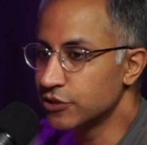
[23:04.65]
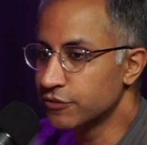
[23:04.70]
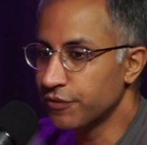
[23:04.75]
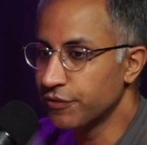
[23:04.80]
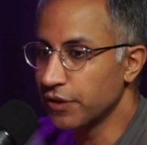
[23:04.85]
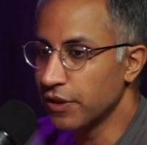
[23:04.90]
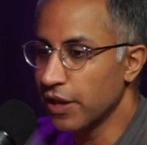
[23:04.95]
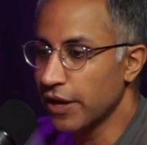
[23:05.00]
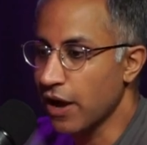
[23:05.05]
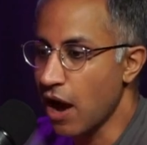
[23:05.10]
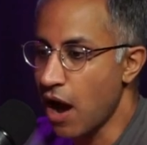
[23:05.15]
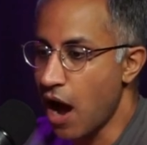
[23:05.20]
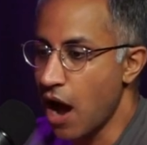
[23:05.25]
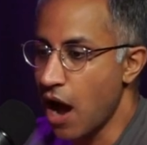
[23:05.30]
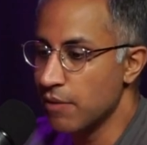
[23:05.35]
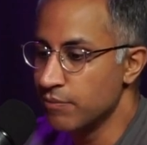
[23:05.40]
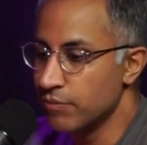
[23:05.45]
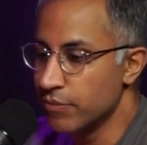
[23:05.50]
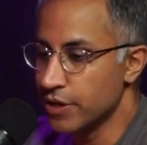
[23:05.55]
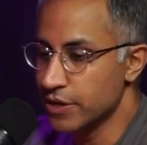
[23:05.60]
feel like
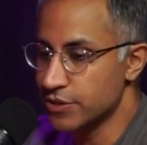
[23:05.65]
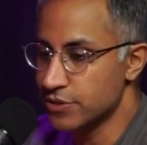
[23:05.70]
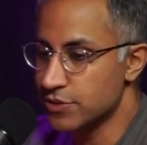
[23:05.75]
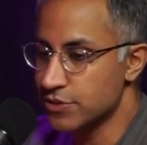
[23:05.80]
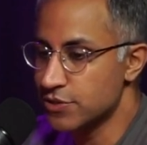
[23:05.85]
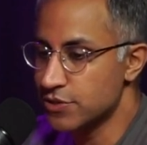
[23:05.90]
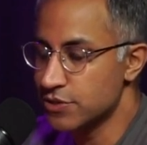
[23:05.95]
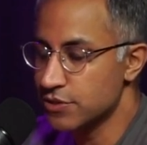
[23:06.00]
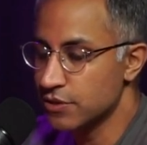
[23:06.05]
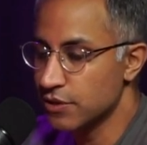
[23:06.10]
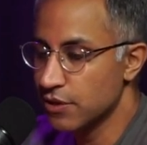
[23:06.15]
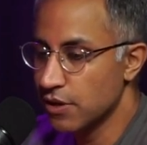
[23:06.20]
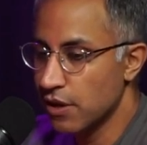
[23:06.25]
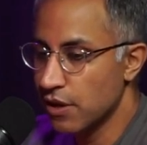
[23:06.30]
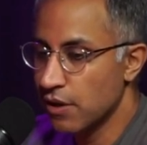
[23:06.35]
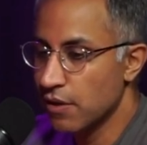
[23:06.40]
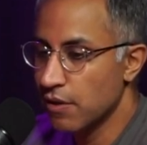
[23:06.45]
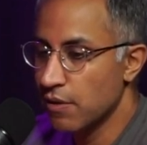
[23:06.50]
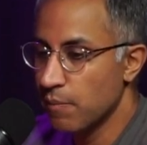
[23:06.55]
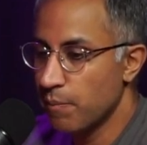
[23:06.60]
I'm this
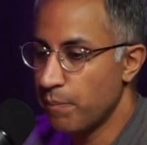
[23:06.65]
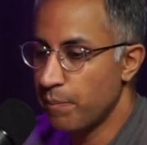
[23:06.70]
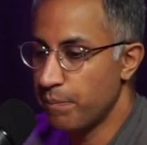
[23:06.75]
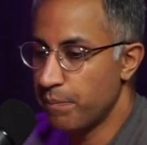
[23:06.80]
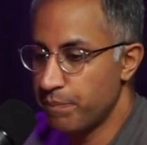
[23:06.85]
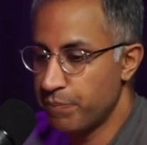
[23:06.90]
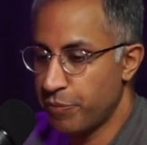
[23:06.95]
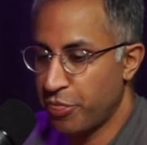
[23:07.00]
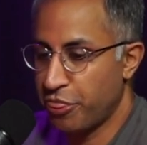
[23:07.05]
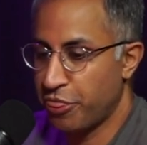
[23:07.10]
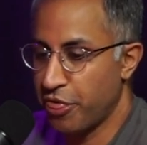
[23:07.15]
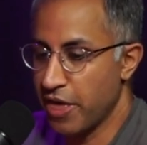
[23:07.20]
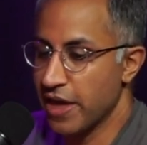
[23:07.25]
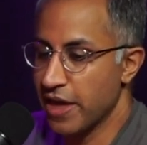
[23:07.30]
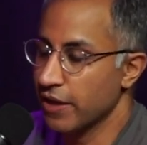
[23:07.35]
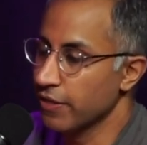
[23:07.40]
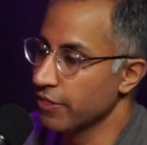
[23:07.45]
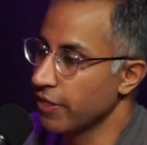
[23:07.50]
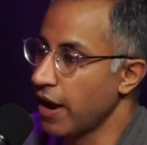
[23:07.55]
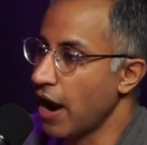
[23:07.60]

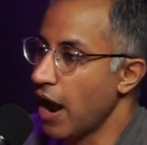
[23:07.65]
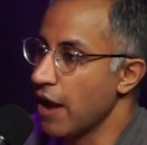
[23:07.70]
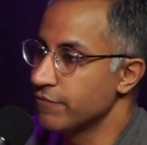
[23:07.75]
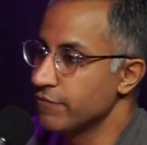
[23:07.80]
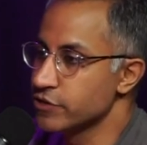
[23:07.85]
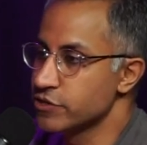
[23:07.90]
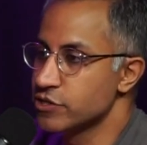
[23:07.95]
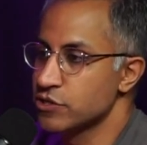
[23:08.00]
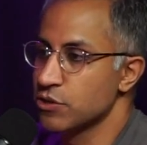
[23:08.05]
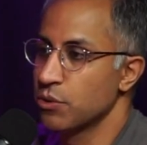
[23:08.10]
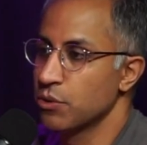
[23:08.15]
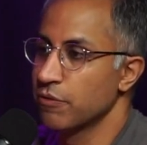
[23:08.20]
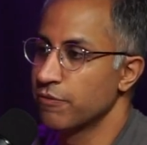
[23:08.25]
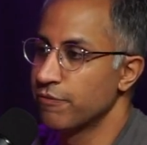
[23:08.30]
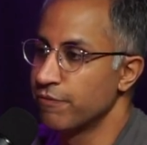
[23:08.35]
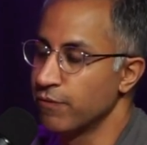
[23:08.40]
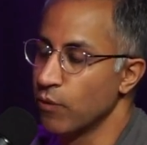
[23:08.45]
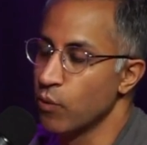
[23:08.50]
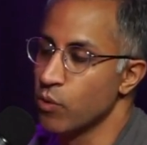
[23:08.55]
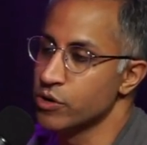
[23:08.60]
thing that I have to sort of
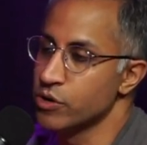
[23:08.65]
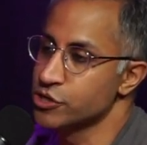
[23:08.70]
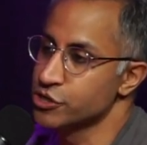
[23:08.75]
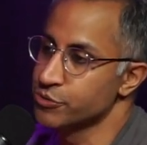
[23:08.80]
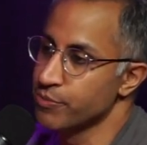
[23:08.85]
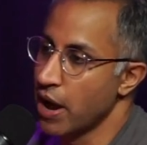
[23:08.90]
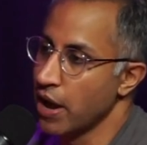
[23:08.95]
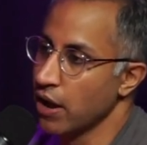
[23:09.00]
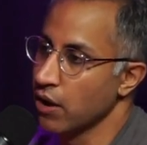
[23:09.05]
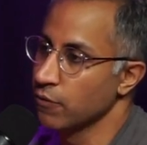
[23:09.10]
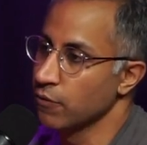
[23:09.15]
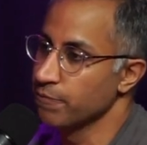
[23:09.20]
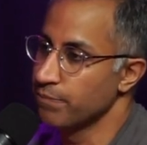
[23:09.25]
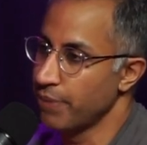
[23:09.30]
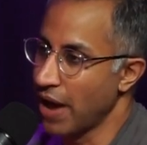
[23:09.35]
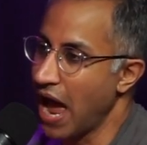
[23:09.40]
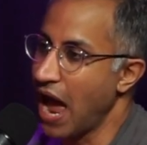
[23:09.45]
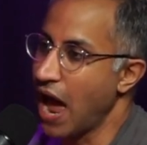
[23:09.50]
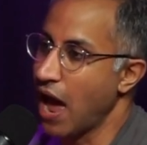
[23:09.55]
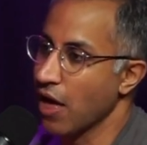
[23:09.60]
forge my own
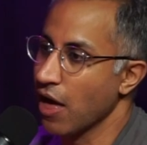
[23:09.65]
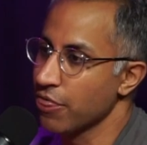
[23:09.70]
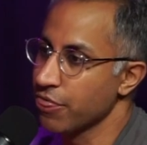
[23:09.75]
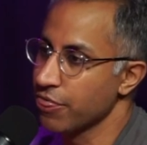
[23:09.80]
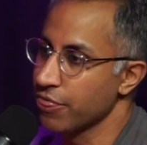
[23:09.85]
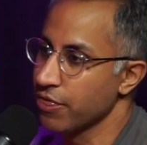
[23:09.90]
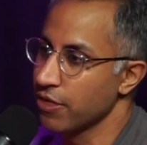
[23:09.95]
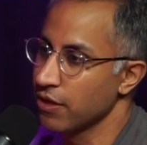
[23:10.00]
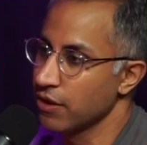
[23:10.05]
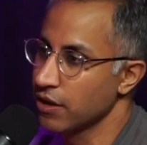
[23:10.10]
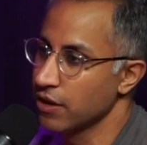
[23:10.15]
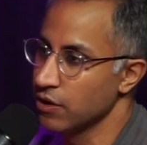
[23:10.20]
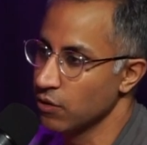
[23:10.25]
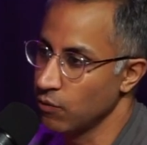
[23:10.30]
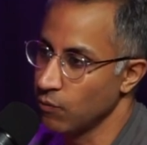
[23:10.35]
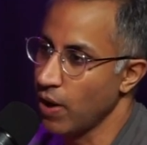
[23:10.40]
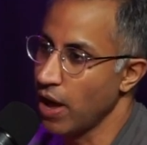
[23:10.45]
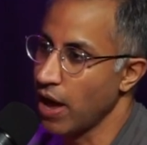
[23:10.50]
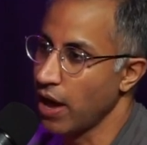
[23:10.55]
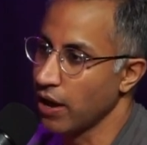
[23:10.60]
path in a
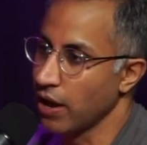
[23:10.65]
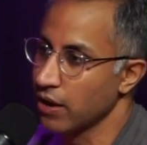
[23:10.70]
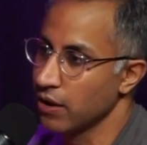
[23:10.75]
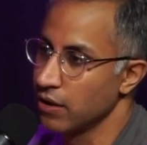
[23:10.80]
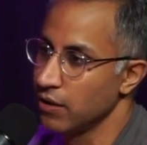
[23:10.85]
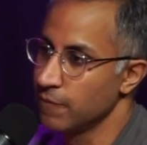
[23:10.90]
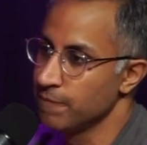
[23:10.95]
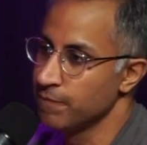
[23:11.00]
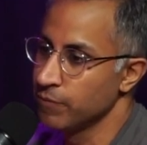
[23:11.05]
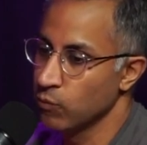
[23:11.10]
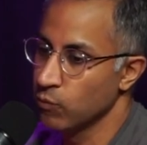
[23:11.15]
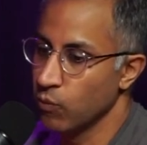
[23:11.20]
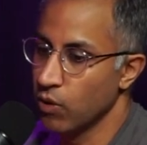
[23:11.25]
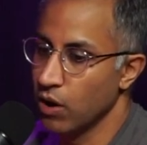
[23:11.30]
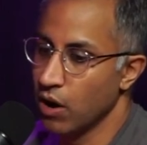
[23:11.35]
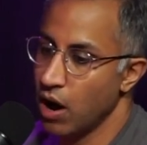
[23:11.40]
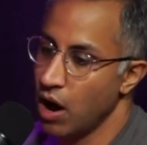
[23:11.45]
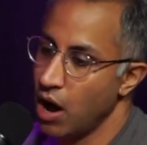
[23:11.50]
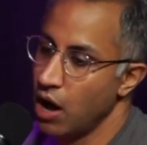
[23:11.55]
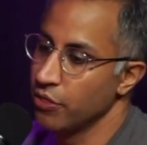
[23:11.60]
mm. way
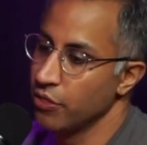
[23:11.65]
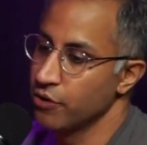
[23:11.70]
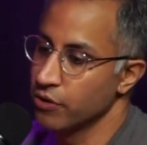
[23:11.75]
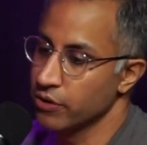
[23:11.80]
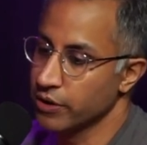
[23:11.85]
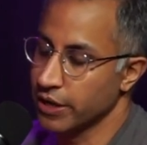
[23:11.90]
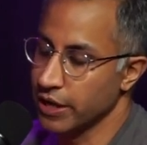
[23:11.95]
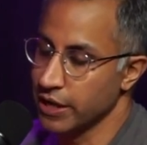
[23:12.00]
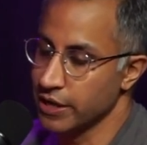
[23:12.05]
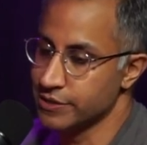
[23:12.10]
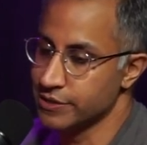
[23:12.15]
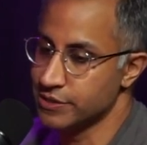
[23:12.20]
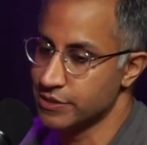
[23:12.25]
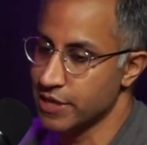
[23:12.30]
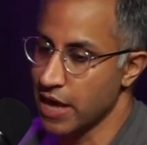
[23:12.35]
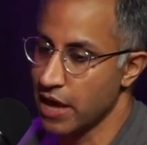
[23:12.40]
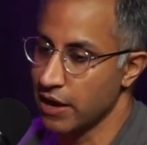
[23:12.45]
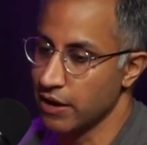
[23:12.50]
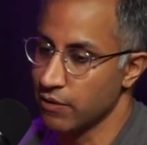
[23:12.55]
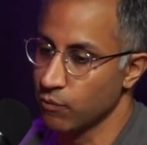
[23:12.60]
where other kids
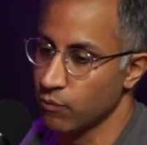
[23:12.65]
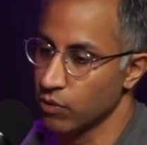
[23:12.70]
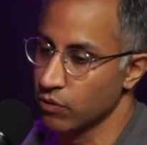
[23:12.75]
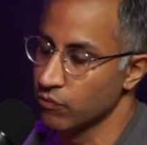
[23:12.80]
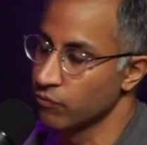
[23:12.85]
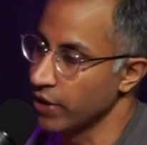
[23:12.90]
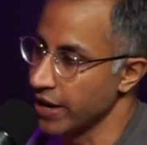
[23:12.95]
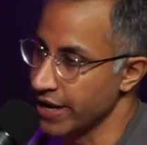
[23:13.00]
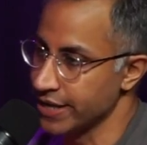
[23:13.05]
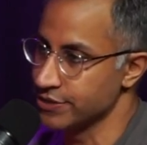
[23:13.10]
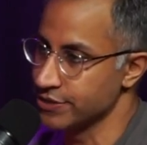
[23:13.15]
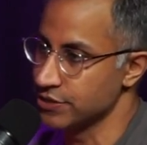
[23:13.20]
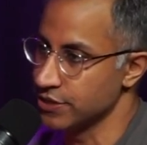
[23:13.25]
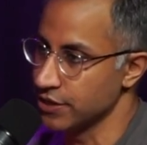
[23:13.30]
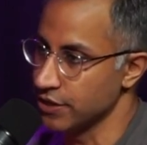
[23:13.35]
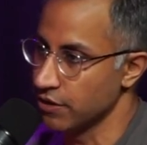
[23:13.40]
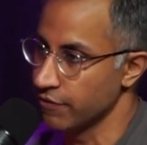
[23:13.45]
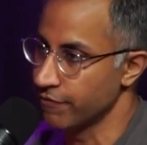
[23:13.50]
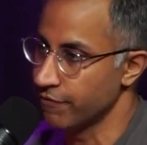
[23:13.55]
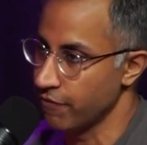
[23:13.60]
that were raised
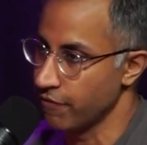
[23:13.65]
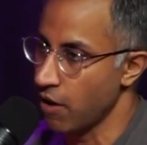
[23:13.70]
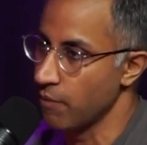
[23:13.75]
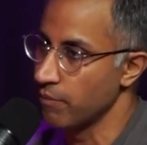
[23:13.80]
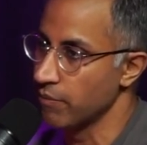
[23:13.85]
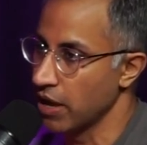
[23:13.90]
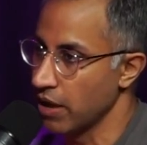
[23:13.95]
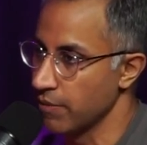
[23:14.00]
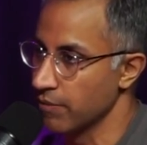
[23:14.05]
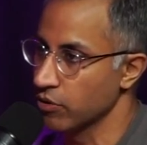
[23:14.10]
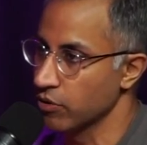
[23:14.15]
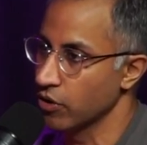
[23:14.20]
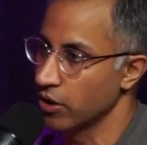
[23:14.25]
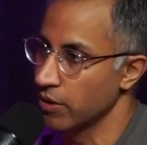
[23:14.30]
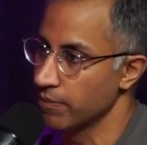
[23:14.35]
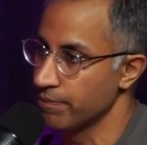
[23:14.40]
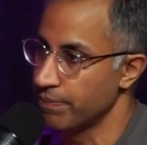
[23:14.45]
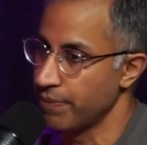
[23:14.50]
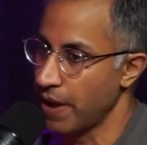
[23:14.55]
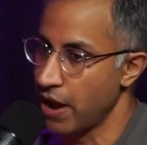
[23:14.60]
here from
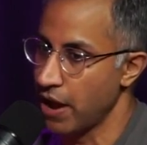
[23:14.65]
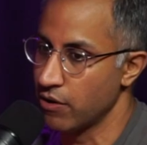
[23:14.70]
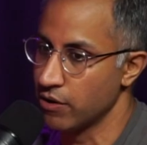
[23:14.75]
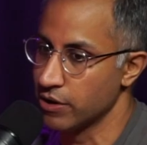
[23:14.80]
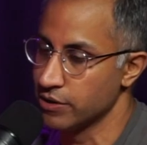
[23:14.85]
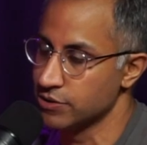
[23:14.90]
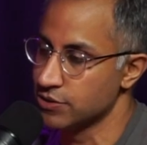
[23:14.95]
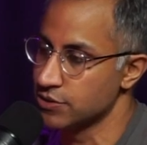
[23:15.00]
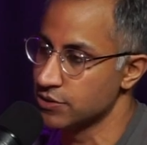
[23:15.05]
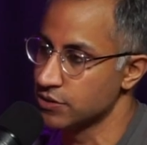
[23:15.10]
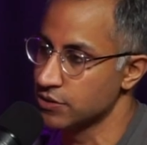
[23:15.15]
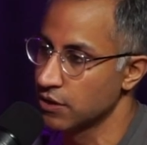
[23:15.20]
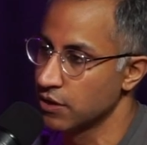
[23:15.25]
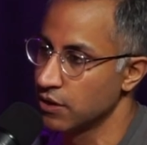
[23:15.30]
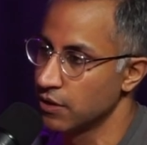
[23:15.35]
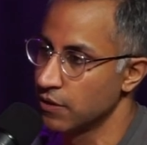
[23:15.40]
immigrant parents